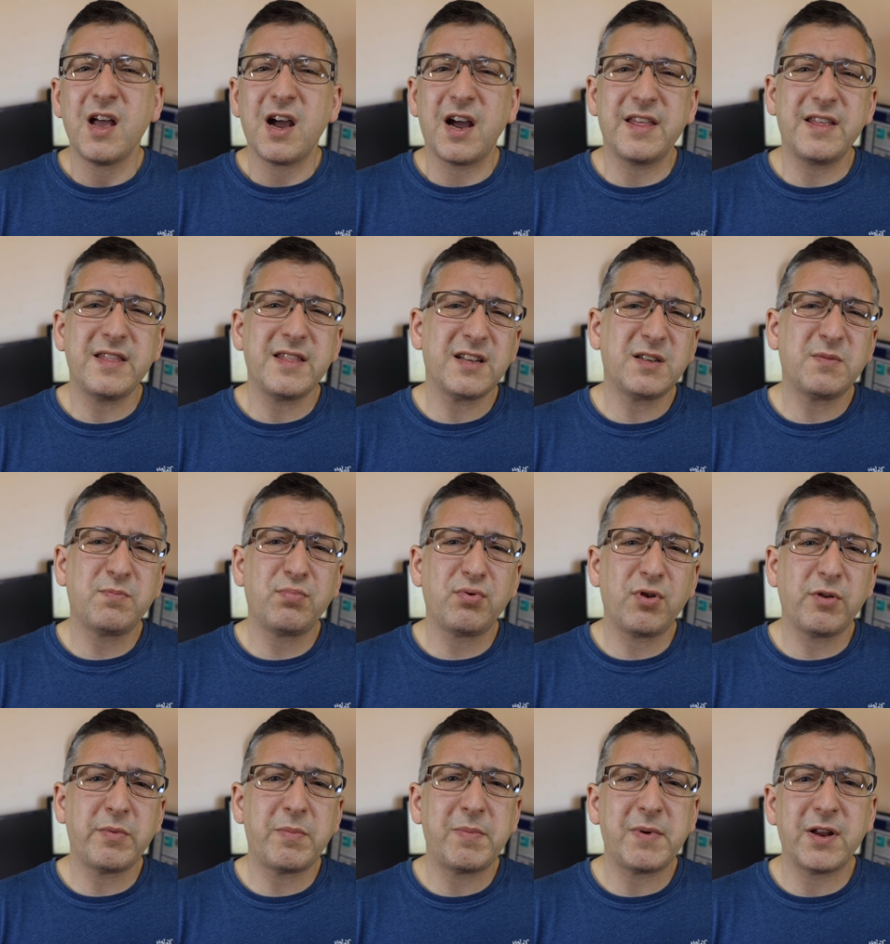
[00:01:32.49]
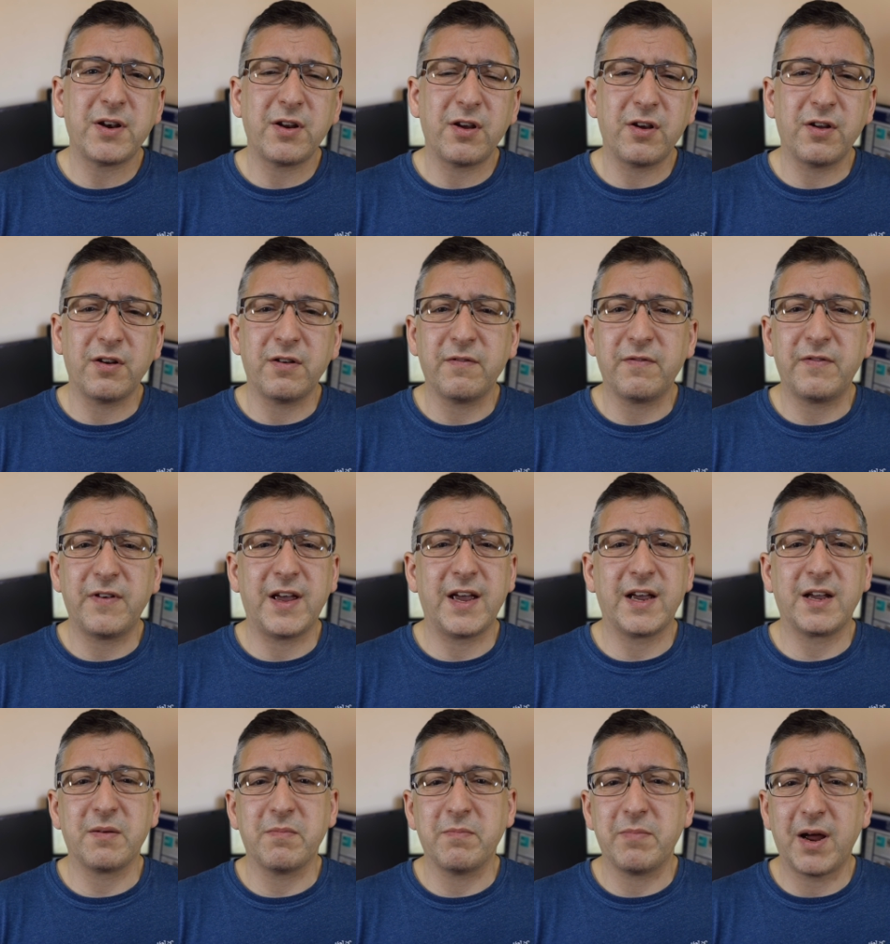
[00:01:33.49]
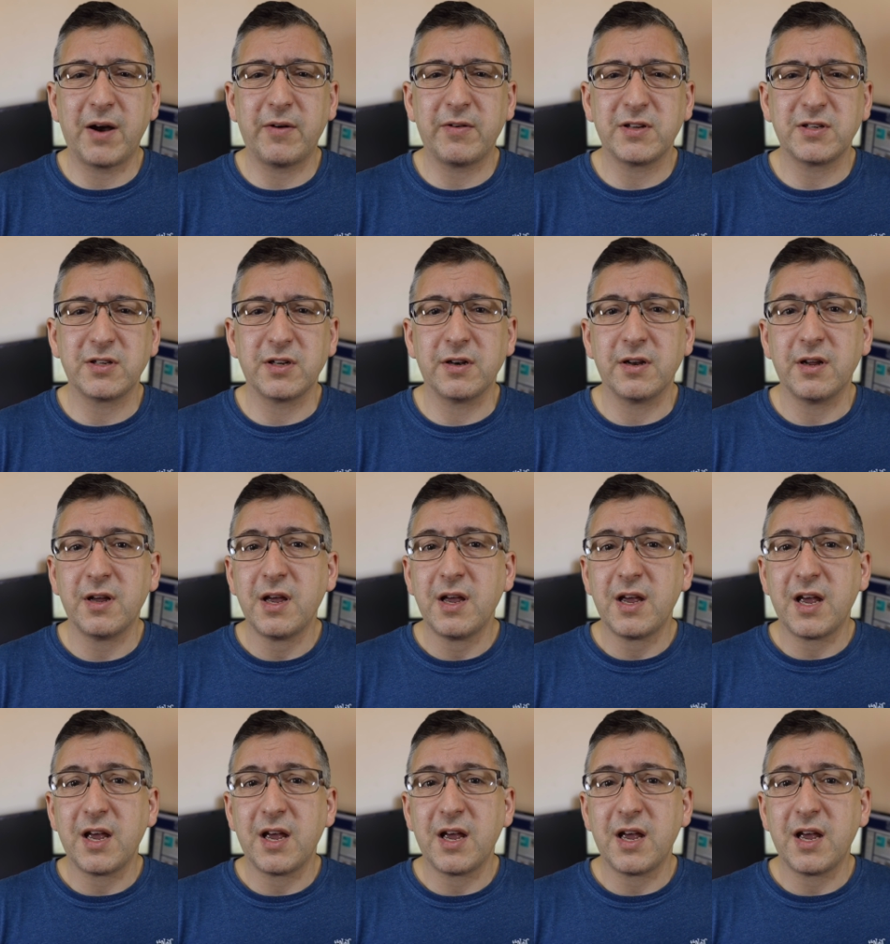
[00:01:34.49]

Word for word: I think that's probably an unfair comparison.